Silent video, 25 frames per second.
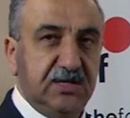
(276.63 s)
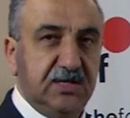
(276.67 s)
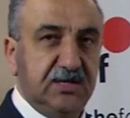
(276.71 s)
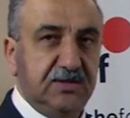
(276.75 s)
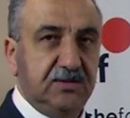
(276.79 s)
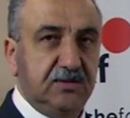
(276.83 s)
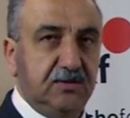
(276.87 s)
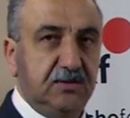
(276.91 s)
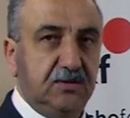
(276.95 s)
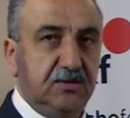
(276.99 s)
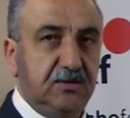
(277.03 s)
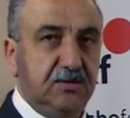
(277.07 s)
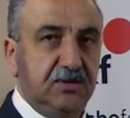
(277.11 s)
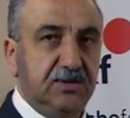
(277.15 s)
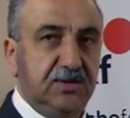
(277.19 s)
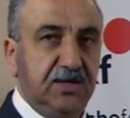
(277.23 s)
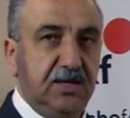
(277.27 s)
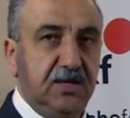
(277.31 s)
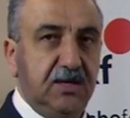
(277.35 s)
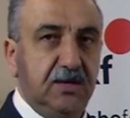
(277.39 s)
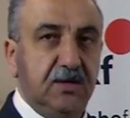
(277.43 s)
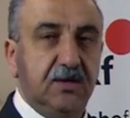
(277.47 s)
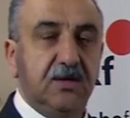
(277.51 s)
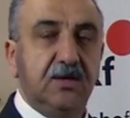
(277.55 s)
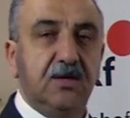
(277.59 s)
and all
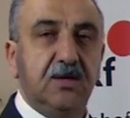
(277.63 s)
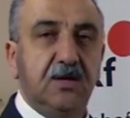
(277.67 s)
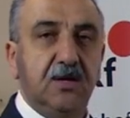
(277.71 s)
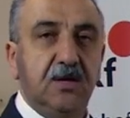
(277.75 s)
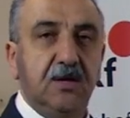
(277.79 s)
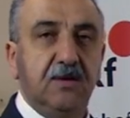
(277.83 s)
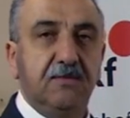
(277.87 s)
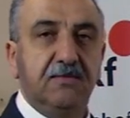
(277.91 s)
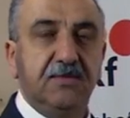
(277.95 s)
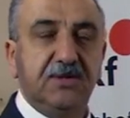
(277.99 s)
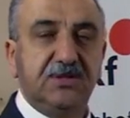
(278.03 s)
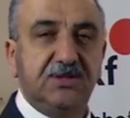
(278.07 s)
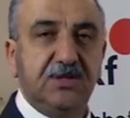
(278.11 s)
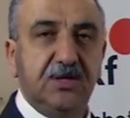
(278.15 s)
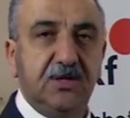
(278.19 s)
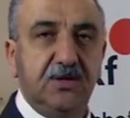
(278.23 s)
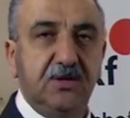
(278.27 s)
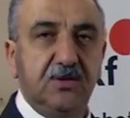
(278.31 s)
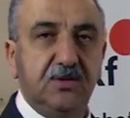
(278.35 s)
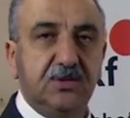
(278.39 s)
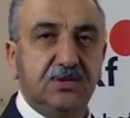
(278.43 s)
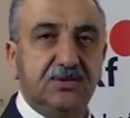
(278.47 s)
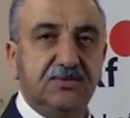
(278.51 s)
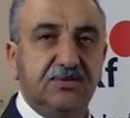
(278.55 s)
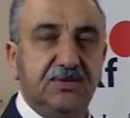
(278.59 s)
the
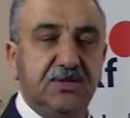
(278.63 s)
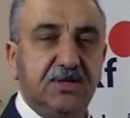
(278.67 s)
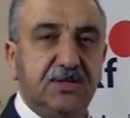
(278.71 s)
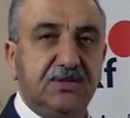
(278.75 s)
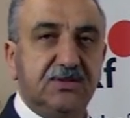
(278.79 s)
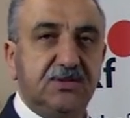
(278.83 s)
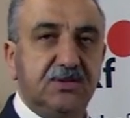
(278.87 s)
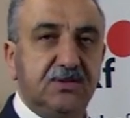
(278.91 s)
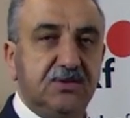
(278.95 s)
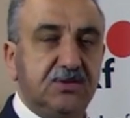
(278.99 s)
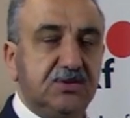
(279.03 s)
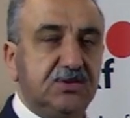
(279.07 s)
materials with us.